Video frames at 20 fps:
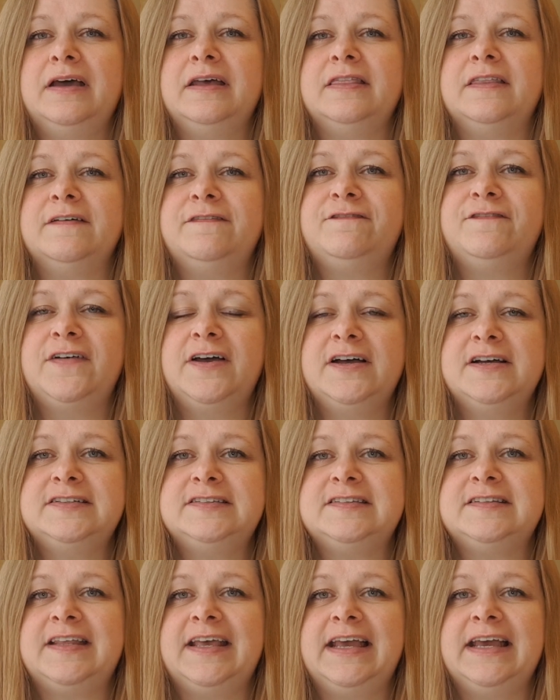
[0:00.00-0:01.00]
The
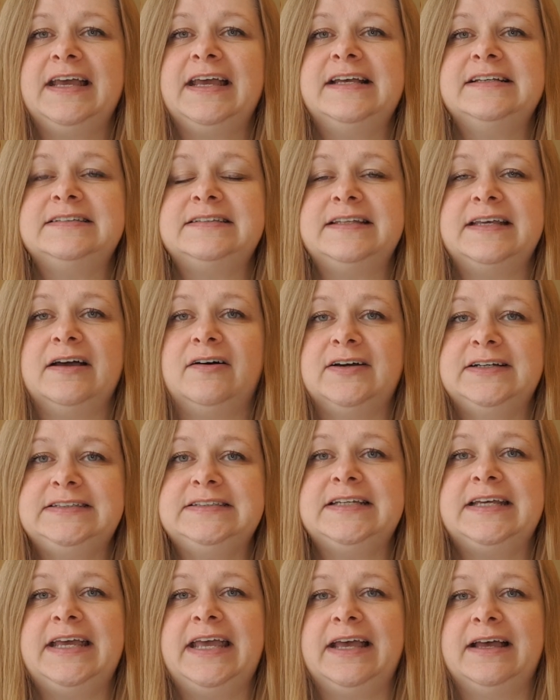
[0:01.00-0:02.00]
first thing is the
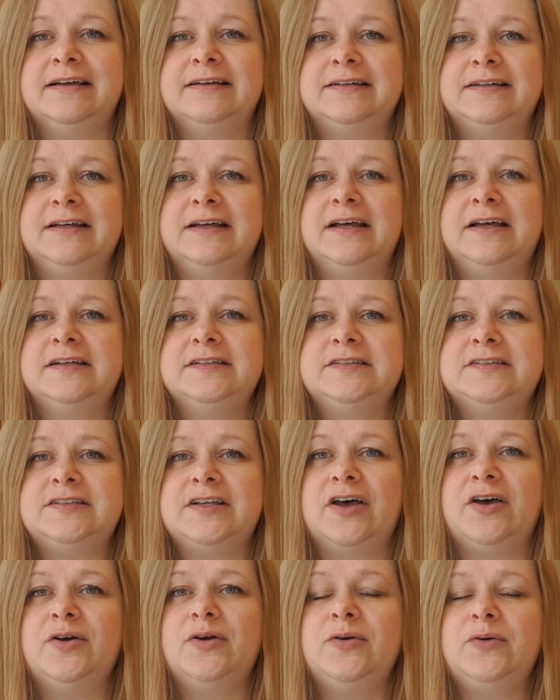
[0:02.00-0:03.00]
idea.
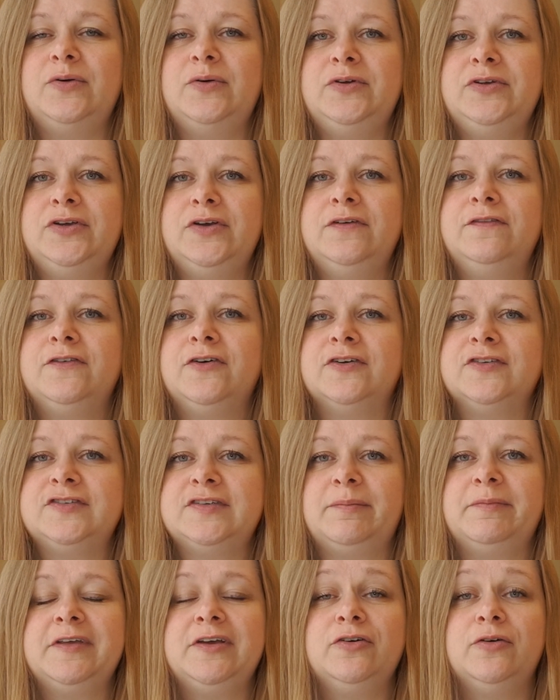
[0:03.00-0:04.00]
So you've got
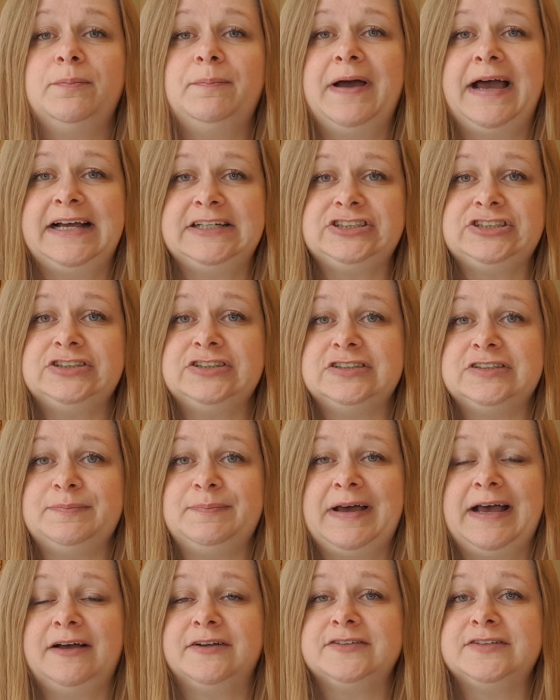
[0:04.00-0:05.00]
something you're passionate
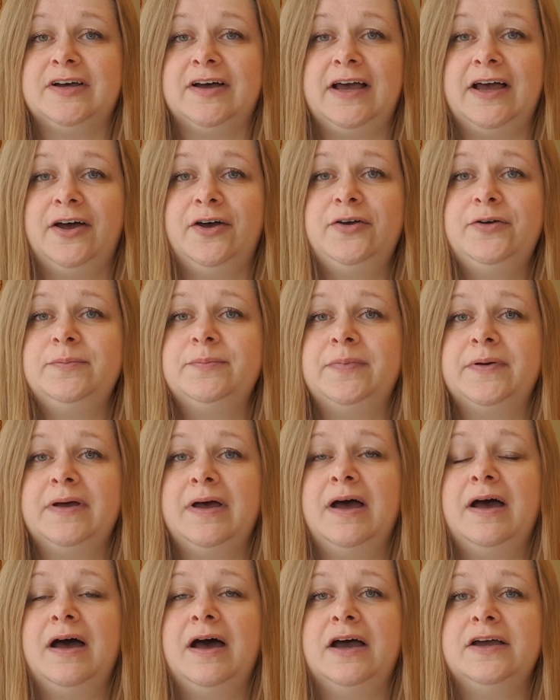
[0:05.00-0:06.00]
about, I hope.
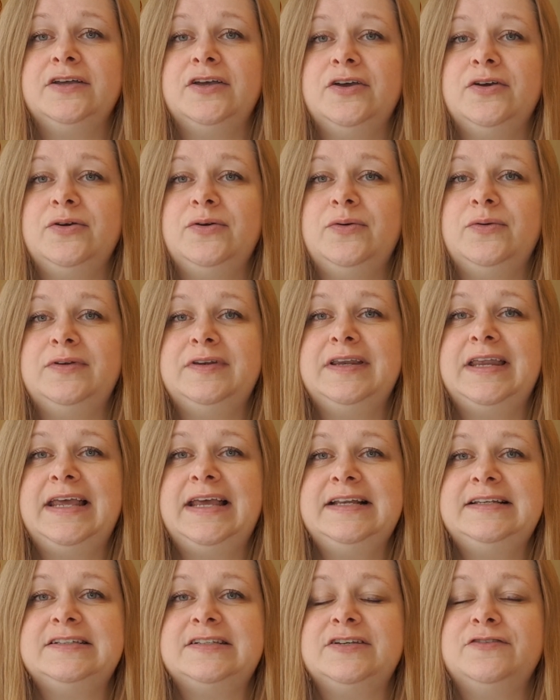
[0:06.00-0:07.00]
You
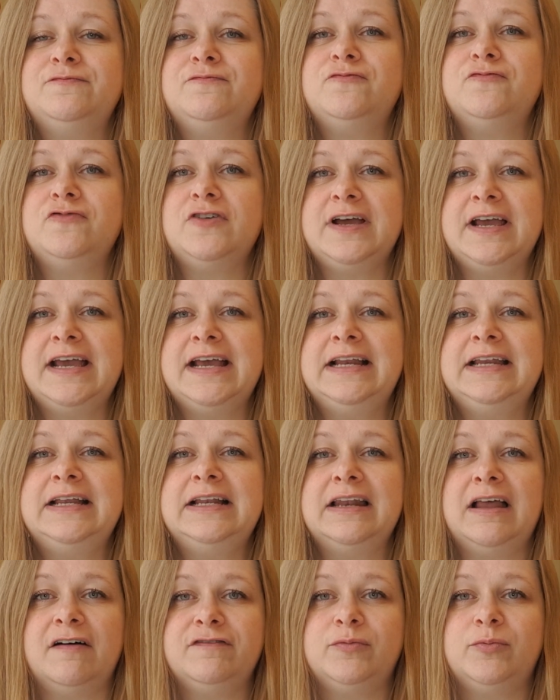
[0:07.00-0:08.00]
need to really
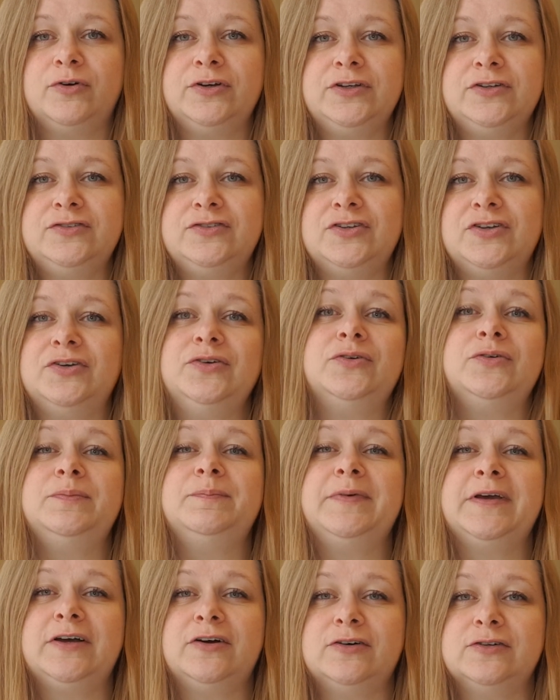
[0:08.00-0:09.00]
love what you do,
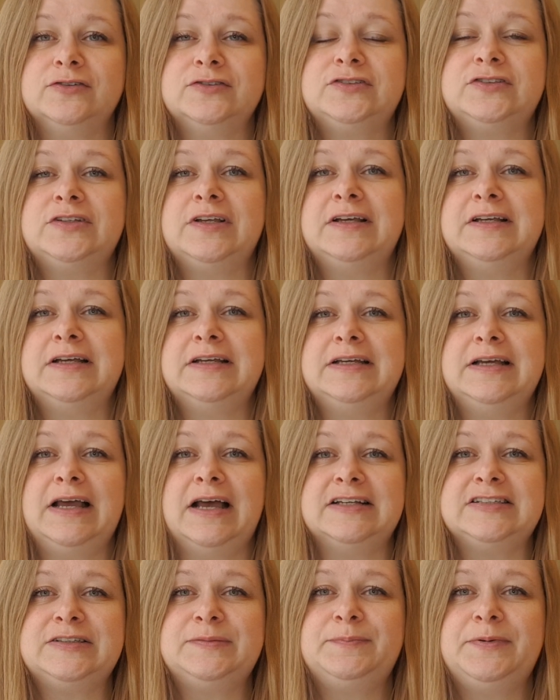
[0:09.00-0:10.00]
because
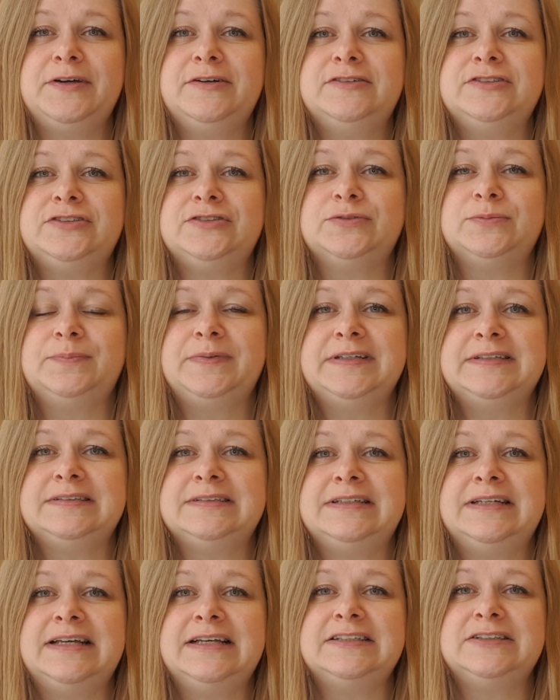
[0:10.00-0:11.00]
a spiritual
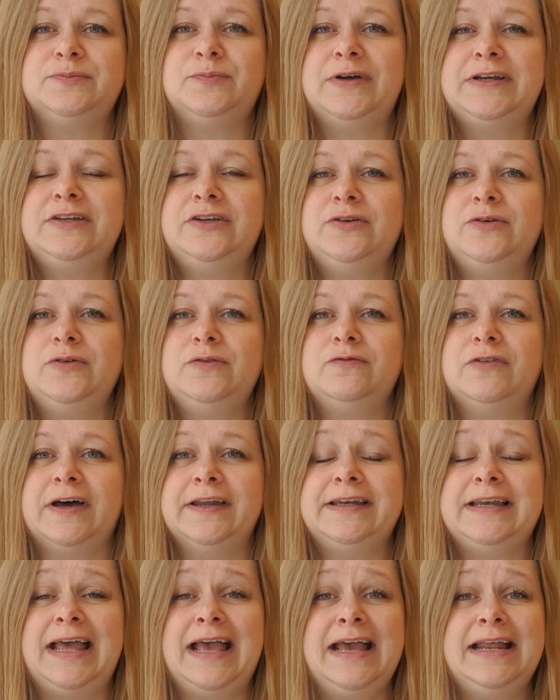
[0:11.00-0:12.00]
business, when you
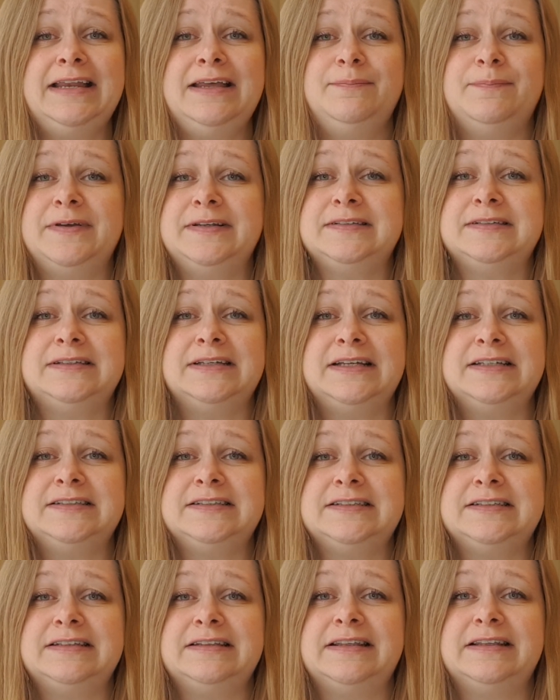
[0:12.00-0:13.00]
run any
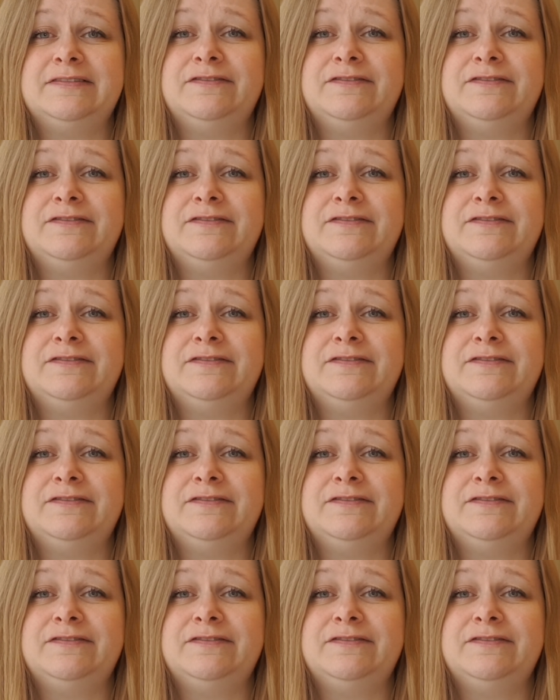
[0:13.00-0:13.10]
business,